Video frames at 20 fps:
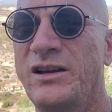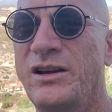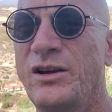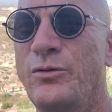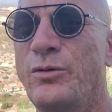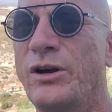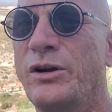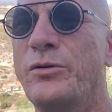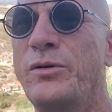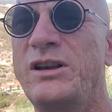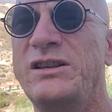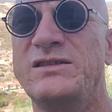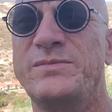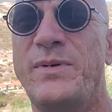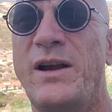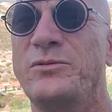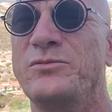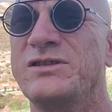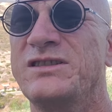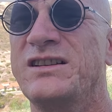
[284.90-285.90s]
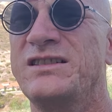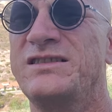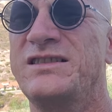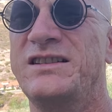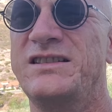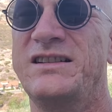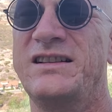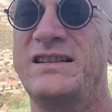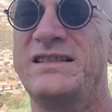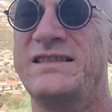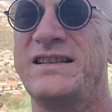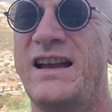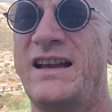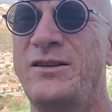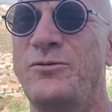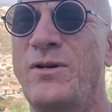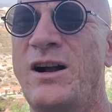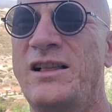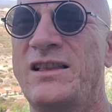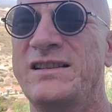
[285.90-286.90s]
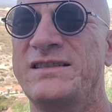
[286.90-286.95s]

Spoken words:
where Greenspan was continually saying, well,